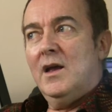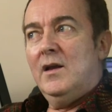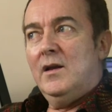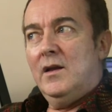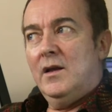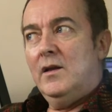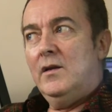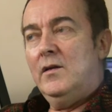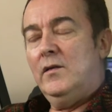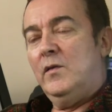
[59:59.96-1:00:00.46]
It,
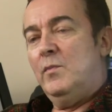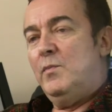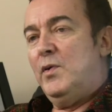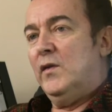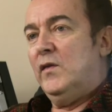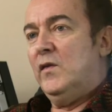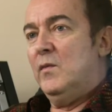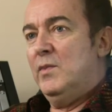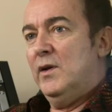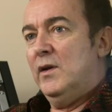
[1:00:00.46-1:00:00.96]
it is a
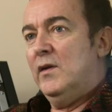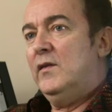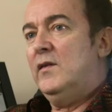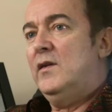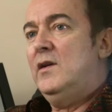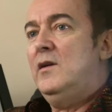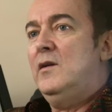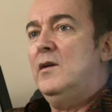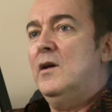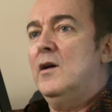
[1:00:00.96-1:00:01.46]

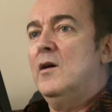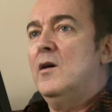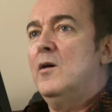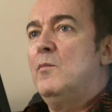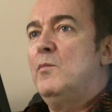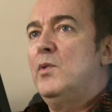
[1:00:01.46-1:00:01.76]
possibility, yeah. uh,